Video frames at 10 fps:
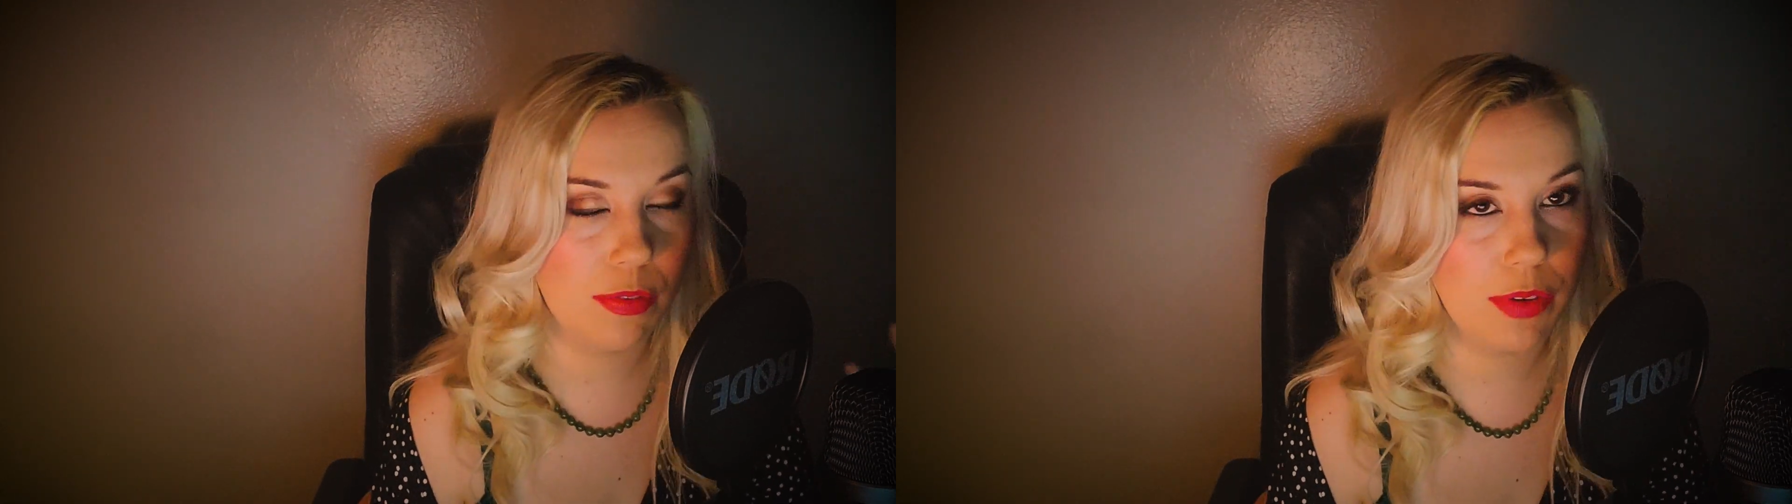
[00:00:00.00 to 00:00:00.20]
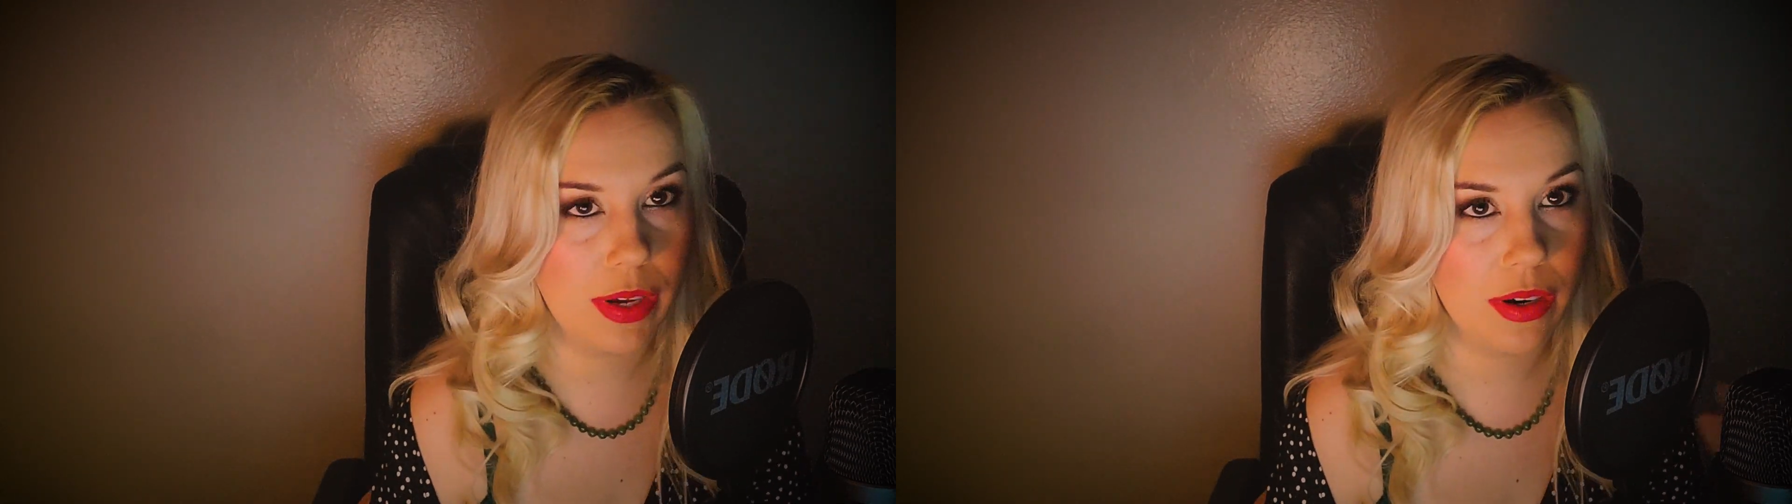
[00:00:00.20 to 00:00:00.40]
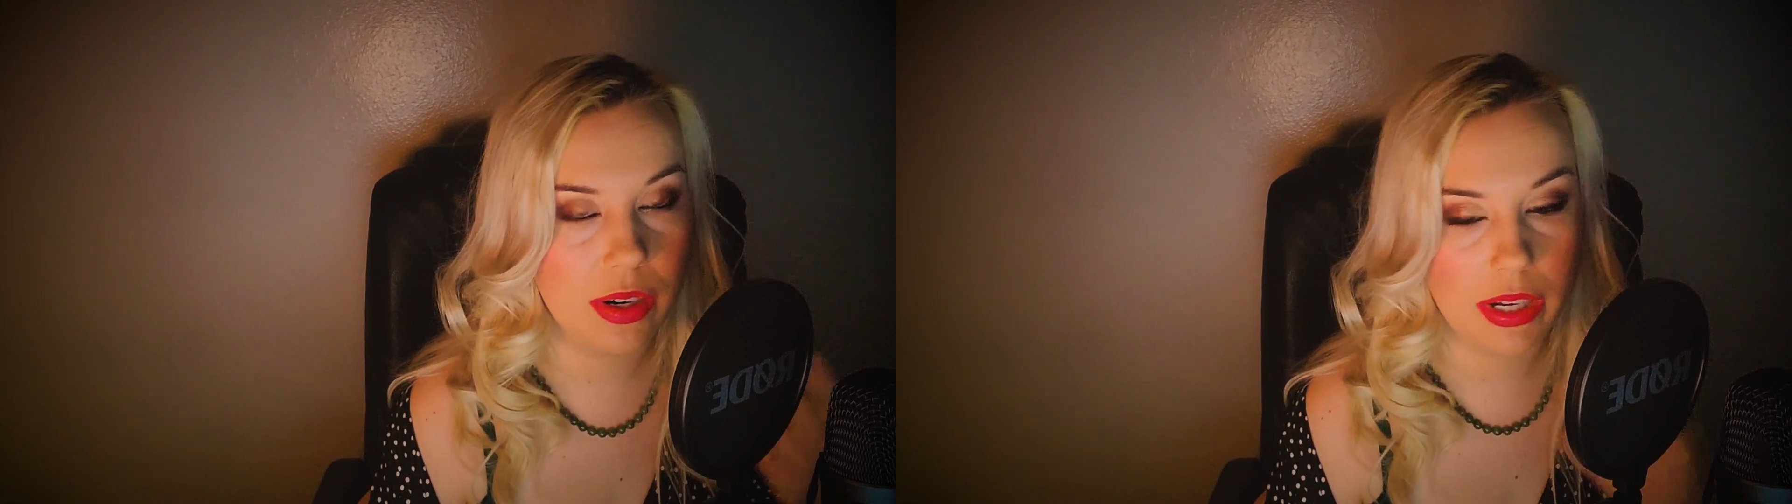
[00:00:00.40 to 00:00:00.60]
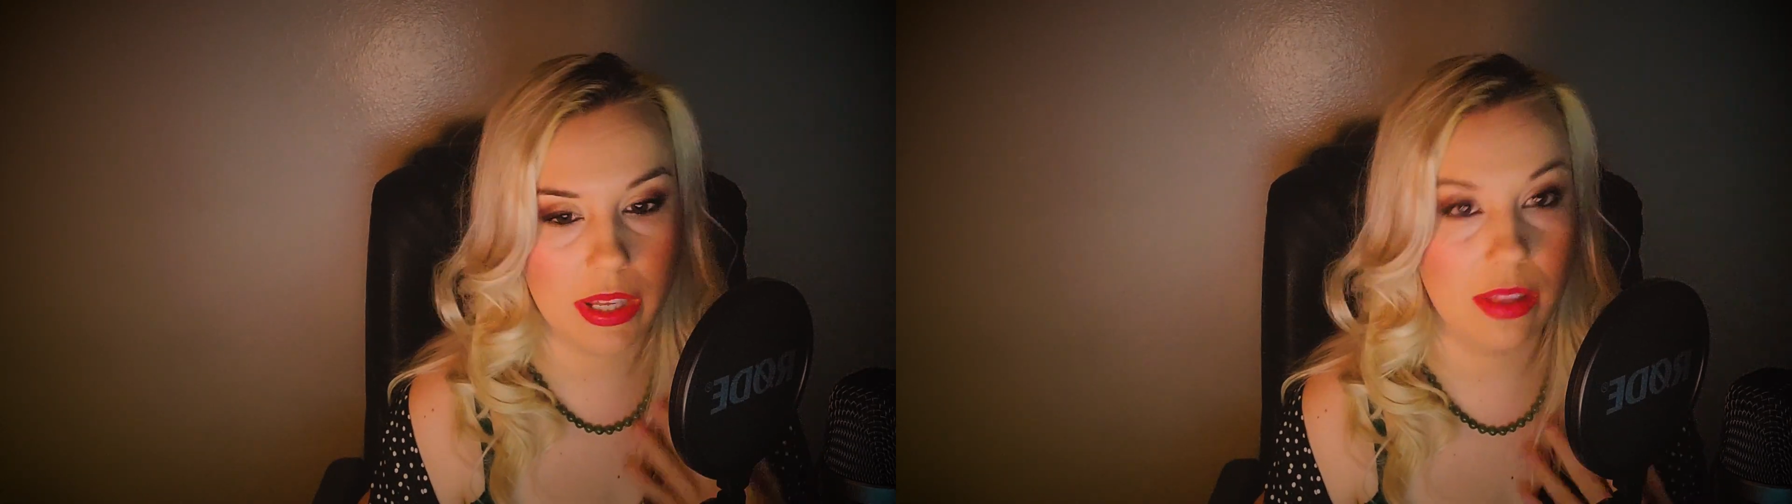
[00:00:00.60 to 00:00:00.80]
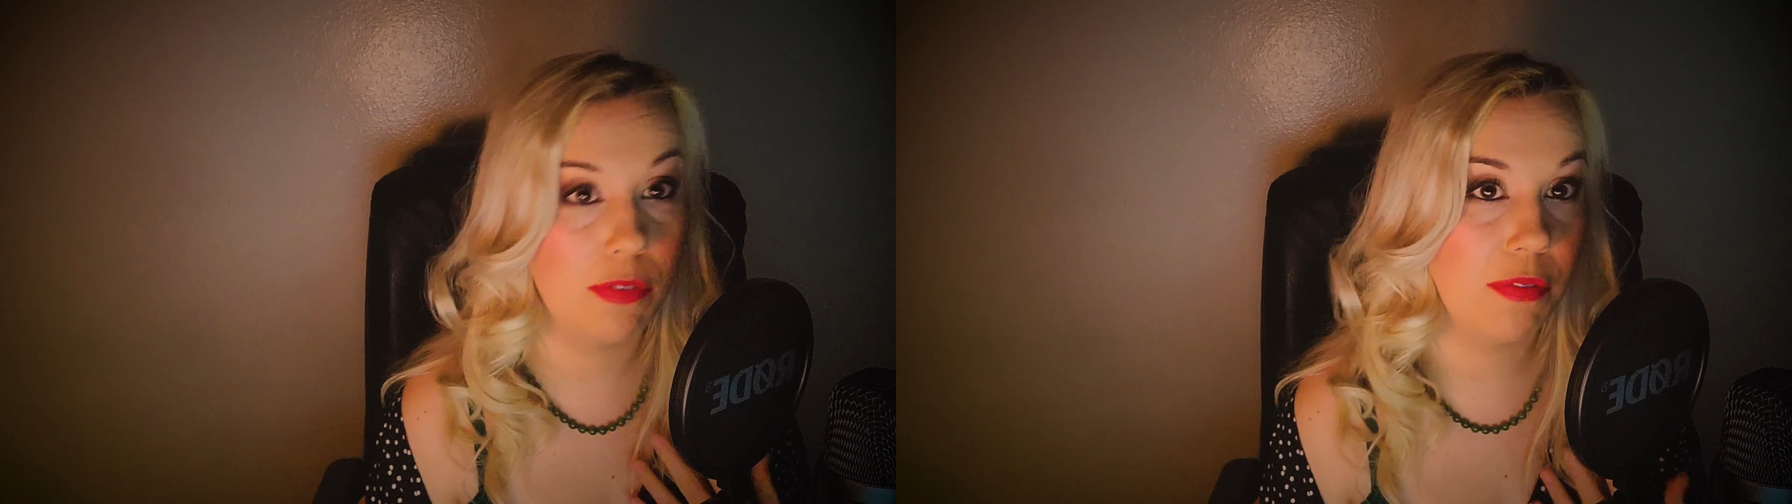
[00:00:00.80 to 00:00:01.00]
fairy
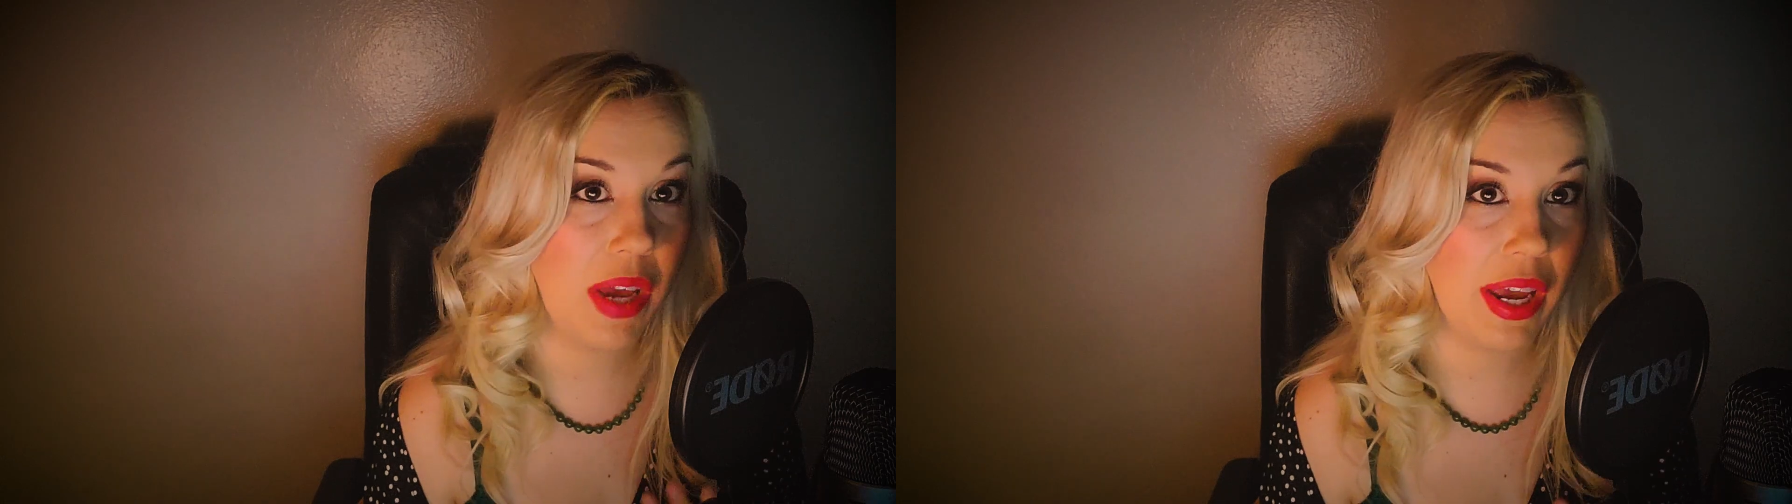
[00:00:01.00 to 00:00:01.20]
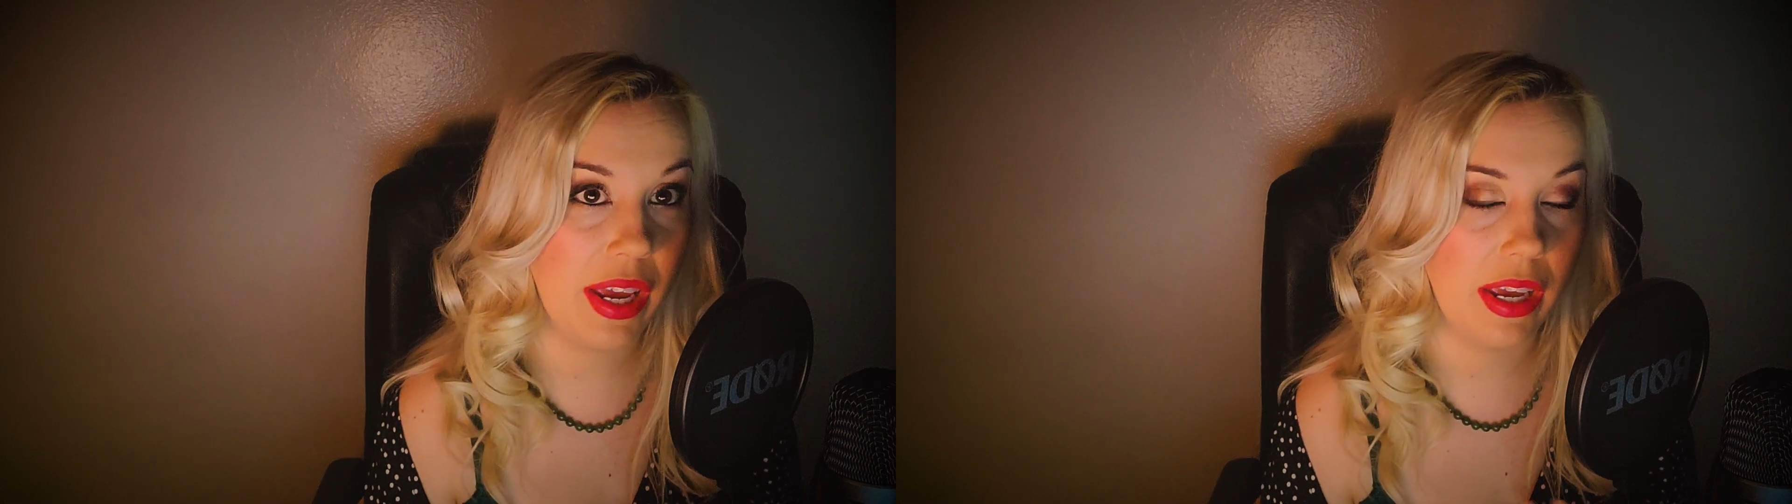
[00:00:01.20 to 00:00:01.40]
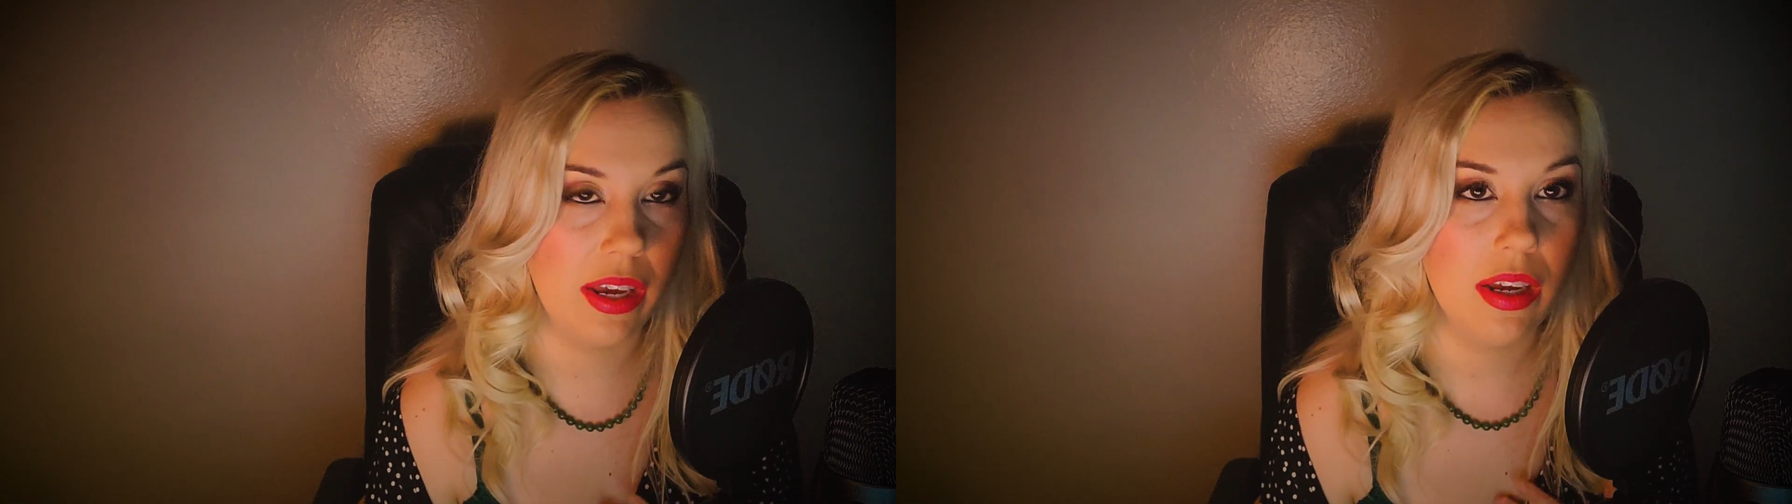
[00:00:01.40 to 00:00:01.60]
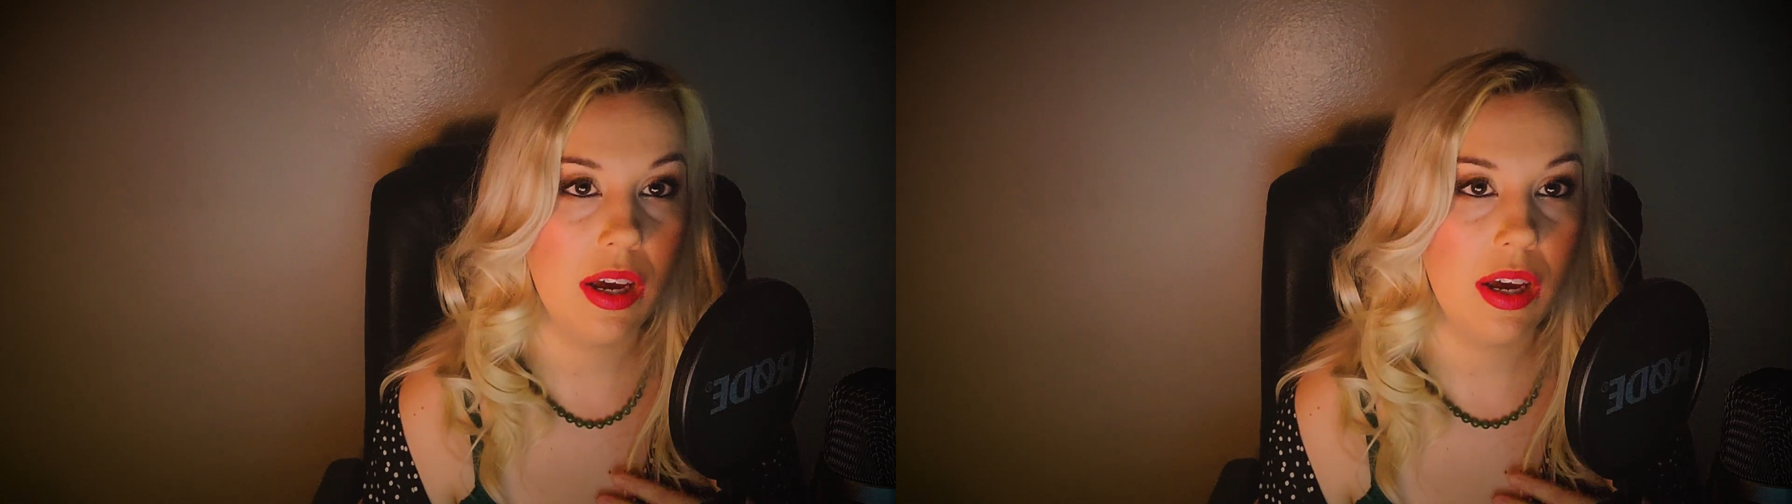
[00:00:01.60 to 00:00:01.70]
and the fae.